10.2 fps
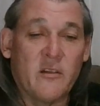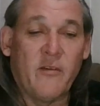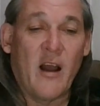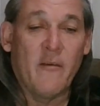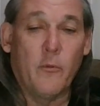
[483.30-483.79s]
is
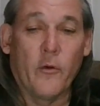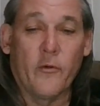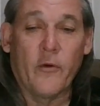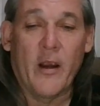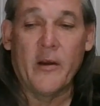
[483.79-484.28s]
5
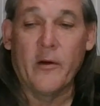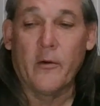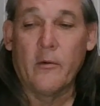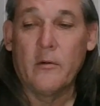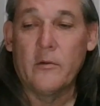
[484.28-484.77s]
boards right
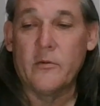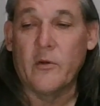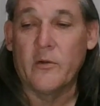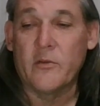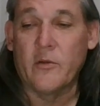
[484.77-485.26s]
here,
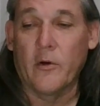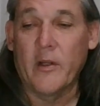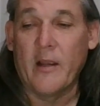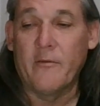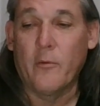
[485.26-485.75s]
so it's
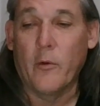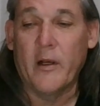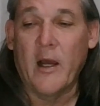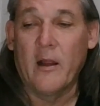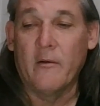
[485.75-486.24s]

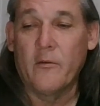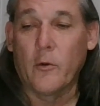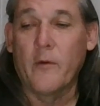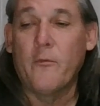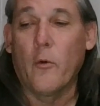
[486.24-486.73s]

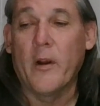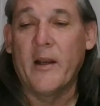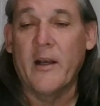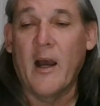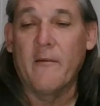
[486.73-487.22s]

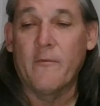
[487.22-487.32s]
$34.89